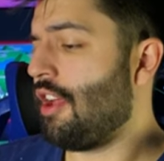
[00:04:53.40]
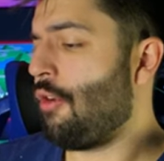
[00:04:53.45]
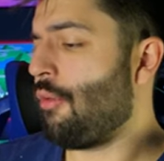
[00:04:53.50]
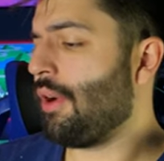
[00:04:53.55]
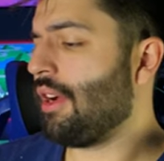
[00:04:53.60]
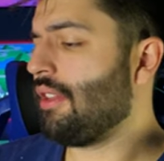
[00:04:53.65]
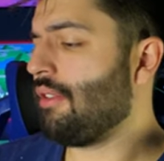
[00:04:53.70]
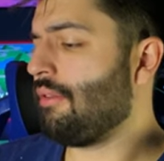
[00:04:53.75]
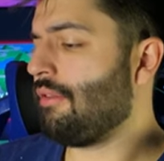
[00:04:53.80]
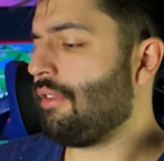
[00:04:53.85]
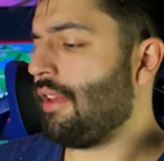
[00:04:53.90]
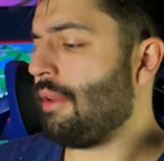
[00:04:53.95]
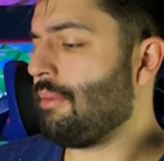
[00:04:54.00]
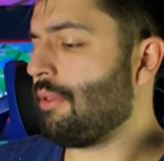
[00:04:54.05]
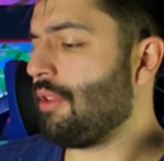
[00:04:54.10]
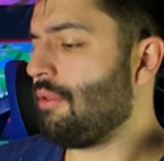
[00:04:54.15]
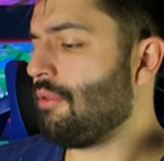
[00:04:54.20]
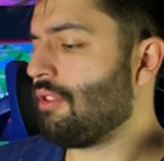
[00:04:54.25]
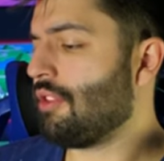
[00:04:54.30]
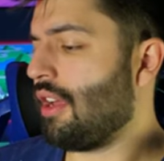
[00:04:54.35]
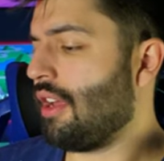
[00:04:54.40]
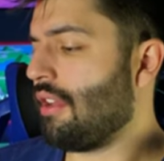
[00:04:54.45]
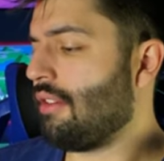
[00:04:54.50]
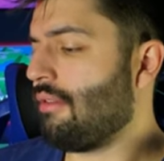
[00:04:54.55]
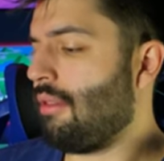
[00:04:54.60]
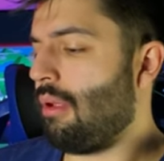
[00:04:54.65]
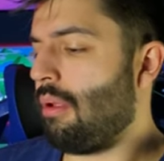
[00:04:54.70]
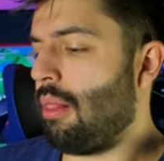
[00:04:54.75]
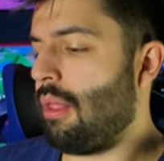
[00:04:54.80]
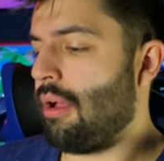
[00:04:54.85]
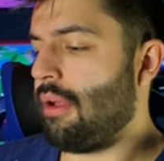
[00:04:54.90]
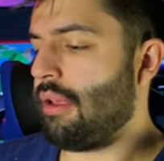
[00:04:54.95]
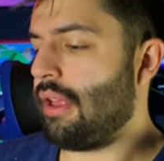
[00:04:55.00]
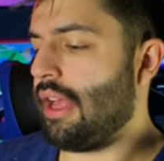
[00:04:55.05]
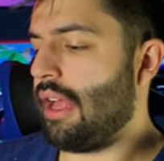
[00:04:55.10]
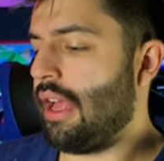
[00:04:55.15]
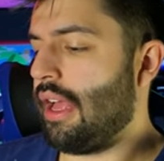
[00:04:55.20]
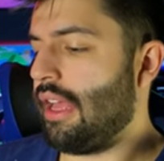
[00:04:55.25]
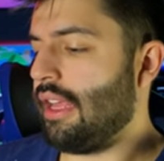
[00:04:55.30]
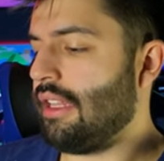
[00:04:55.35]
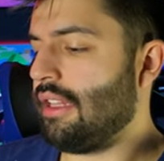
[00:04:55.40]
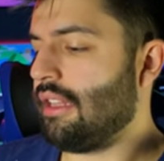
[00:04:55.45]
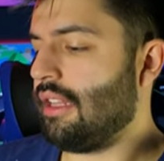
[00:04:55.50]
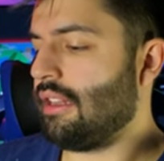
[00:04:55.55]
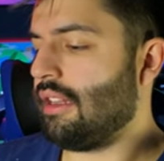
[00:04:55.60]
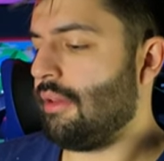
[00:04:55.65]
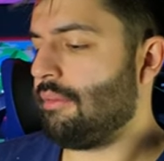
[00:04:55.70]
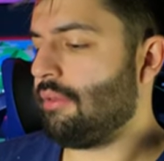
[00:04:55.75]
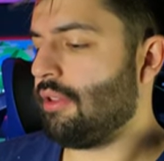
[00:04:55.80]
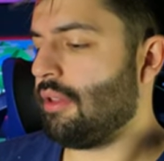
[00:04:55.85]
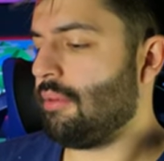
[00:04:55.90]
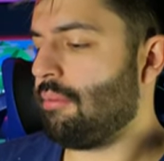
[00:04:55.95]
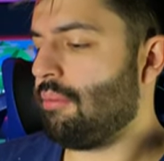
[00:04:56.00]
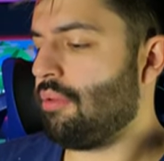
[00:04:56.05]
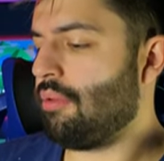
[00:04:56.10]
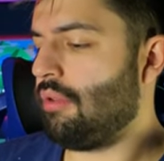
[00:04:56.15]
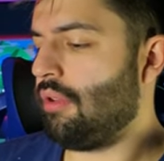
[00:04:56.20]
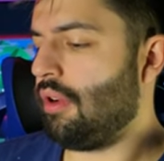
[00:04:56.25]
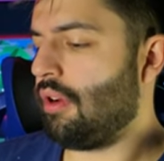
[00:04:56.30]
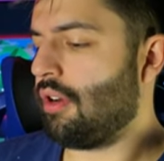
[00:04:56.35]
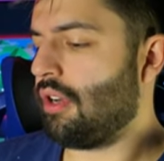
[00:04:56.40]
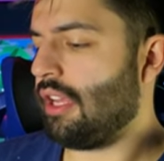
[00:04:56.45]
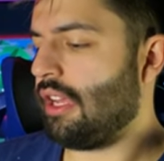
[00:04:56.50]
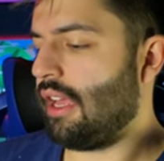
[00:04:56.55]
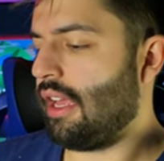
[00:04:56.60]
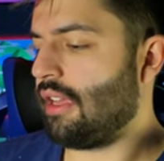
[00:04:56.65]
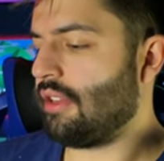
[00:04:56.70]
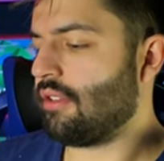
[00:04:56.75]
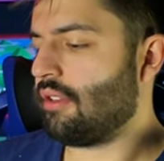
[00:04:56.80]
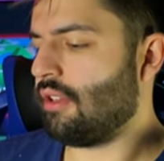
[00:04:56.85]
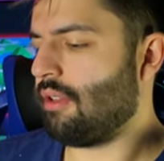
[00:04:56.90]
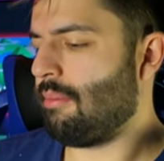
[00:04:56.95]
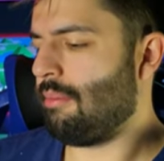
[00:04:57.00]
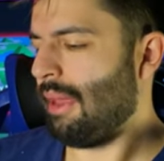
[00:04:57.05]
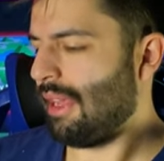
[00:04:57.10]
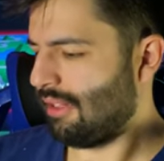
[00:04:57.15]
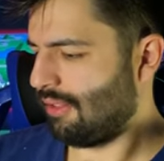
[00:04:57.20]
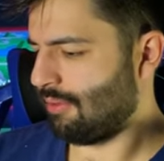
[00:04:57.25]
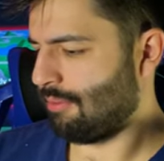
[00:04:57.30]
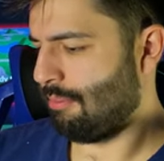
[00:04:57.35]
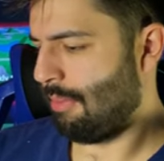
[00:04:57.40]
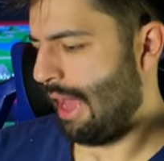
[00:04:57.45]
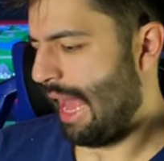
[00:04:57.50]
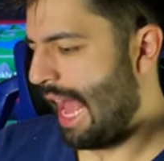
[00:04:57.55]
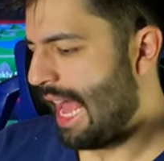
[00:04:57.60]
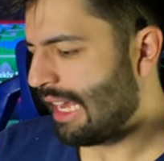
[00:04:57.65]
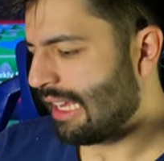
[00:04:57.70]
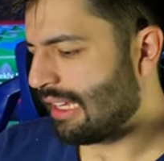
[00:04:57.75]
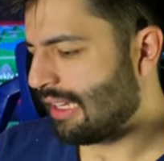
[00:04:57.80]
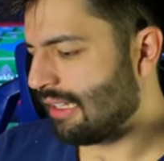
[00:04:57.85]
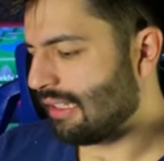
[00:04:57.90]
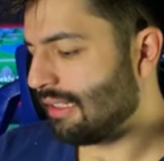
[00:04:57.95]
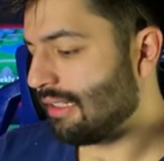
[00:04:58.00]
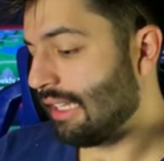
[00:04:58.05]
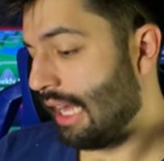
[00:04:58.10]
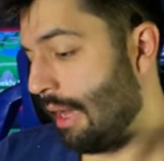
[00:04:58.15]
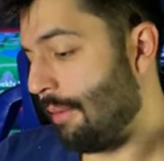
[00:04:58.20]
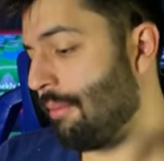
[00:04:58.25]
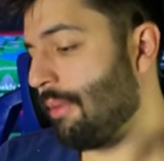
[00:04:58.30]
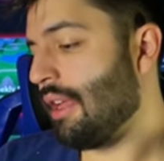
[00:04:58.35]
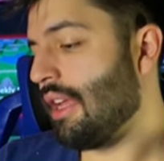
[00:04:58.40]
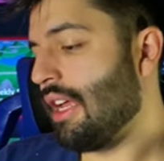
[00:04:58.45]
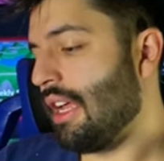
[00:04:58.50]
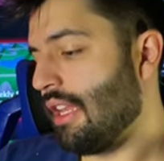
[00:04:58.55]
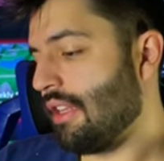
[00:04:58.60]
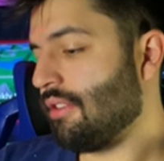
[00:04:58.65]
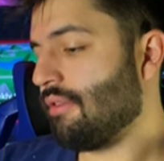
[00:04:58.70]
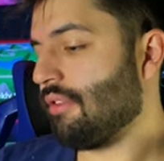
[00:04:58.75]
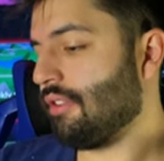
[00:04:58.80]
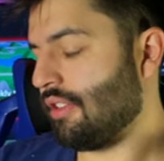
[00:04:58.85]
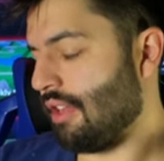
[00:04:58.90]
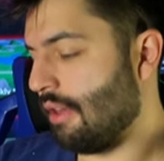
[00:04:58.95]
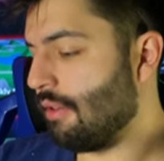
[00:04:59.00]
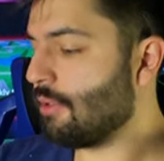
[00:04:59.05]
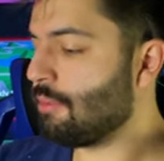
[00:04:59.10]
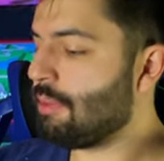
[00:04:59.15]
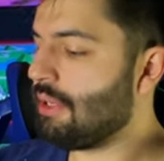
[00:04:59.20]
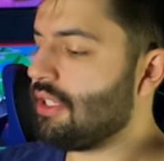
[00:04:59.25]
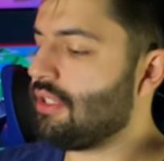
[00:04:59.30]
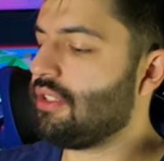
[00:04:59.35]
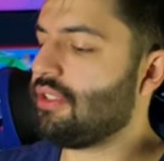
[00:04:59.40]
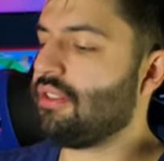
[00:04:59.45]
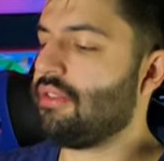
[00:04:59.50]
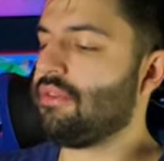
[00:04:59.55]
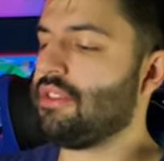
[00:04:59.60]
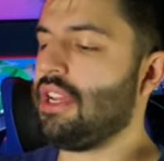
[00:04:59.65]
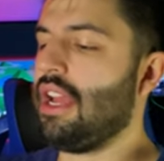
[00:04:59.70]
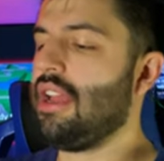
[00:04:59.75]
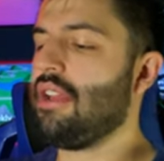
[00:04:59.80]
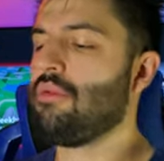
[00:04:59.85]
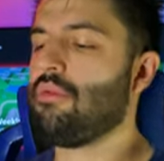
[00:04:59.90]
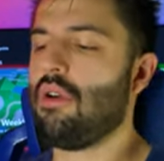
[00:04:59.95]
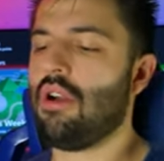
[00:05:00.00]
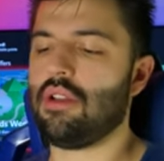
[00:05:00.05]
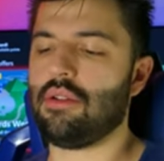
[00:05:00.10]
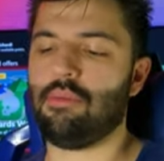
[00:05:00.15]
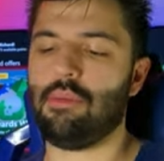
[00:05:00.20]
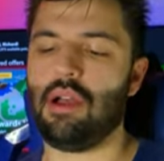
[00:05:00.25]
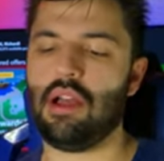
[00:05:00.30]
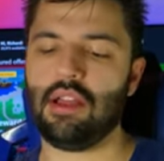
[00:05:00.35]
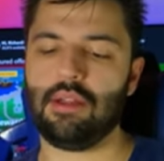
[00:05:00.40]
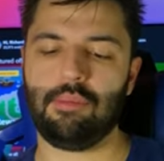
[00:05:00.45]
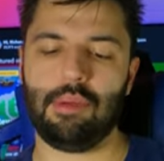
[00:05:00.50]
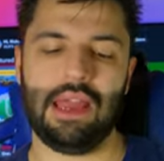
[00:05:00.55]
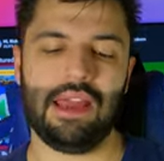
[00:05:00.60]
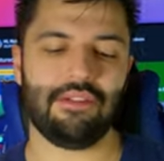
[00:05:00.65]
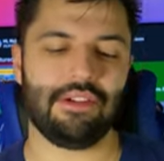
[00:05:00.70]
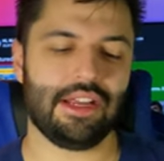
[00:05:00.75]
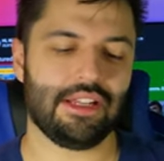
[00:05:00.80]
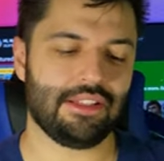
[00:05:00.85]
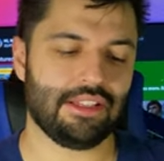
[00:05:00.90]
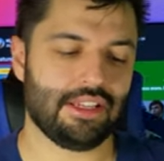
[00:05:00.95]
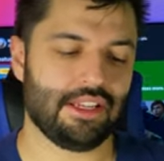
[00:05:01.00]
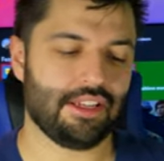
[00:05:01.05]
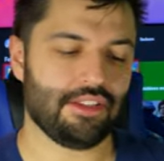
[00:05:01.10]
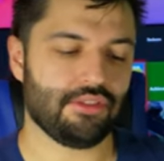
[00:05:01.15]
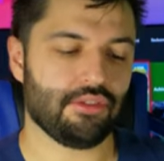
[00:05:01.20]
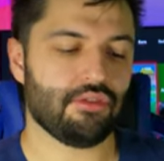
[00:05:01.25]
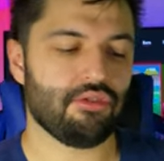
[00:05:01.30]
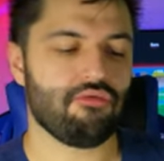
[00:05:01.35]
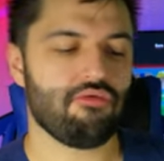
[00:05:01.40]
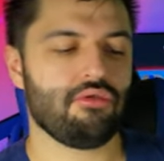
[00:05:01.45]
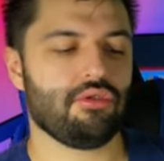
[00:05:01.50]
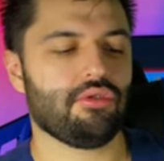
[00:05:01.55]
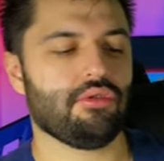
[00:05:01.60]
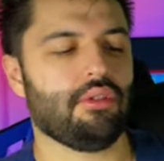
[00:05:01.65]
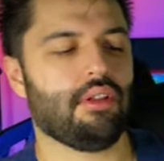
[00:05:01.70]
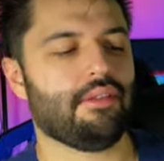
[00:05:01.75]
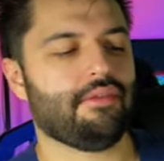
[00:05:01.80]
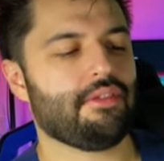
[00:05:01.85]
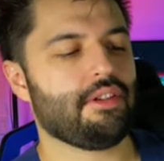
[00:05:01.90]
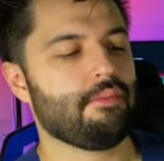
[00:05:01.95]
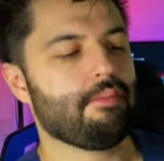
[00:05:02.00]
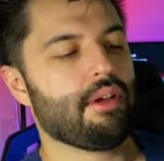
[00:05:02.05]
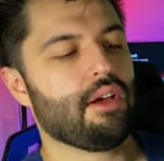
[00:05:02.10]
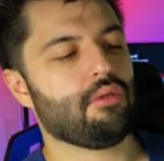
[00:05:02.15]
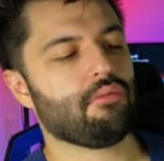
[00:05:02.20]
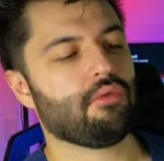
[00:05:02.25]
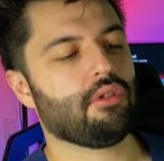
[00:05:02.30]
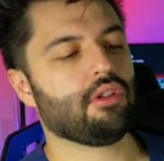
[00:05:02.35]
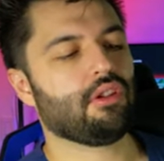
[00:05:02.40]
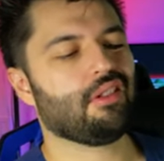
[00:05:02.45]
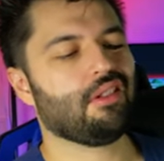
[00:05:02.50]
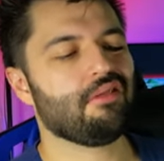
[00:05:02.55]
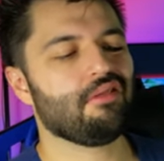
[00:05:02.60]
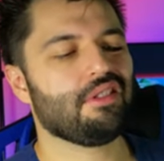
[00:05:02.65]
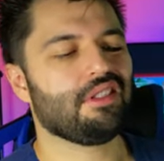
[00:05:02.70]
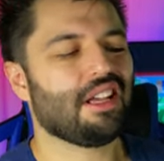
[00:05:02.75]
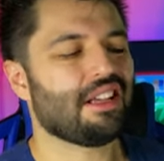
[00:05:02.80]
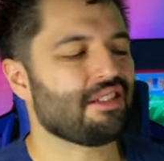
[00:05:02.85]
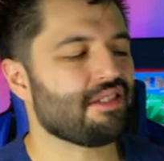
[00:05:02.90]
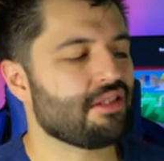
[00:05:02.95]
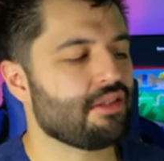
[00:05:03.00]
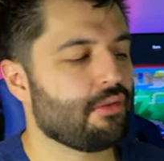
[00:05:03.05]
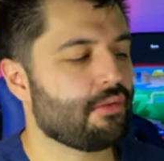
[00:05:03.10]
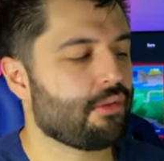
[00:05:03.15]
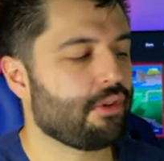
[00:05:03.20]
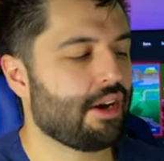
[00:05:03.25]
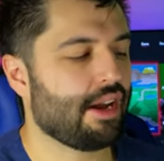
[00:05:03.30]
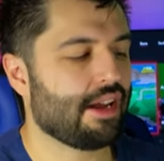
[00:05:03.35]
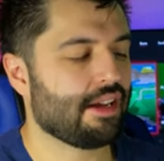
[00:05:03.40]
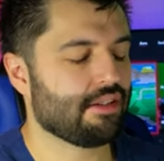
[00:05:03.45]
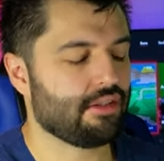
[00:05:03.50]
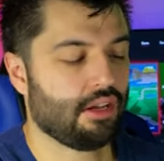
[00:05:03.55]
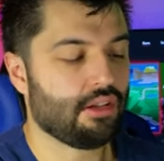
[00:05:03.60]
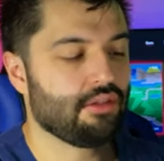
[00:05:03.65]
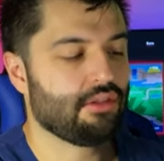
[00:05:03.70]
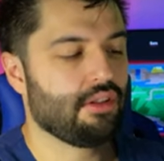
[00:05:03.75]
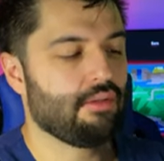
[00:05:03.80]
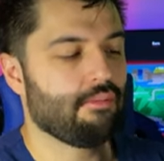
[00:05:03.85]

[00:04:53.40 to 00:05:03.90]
What do family giant uh, in the depth of the pool Are the guys on the male's back? Yep, for some species of giant water bug, parenting is unusual. A female will glue dozens of her eggs onto